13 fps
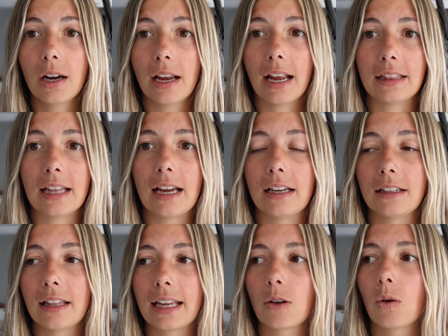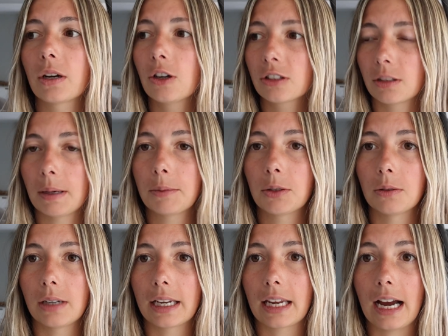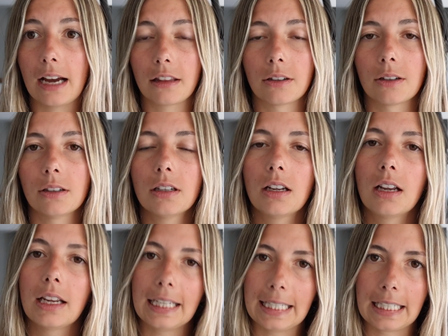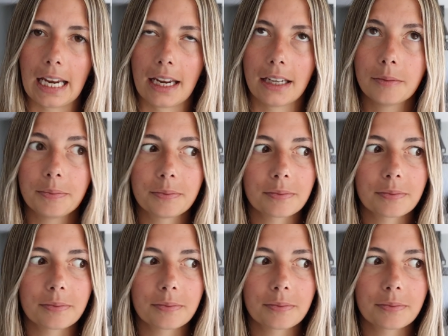And then they had already hooked me up to a catheter. Yay.